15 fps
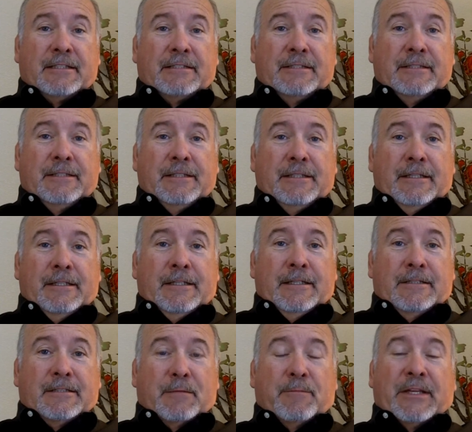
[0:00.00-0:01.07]
that
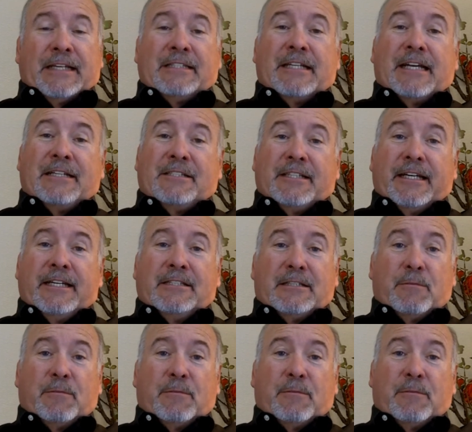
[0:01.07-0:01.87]
some things I say,